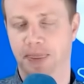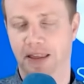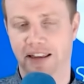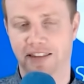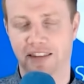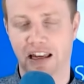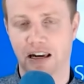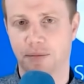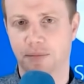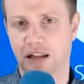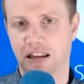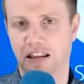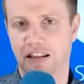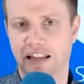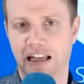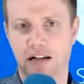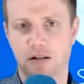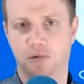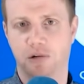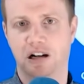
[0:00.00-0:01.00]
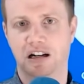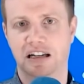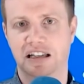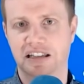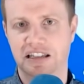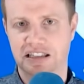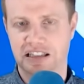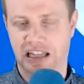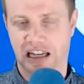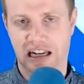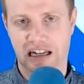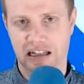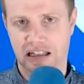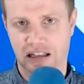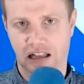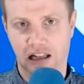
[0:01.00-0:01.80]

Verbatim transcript: And then a month later, we're going to get a, uh,